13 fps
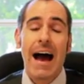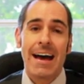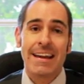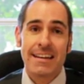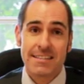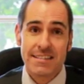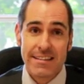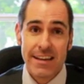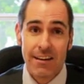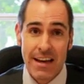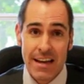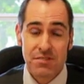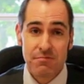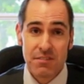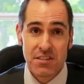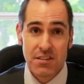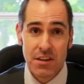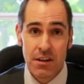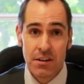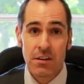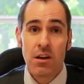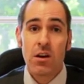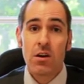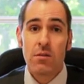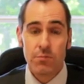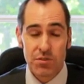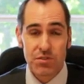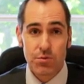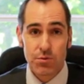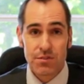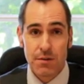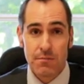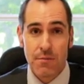and a CIS return must also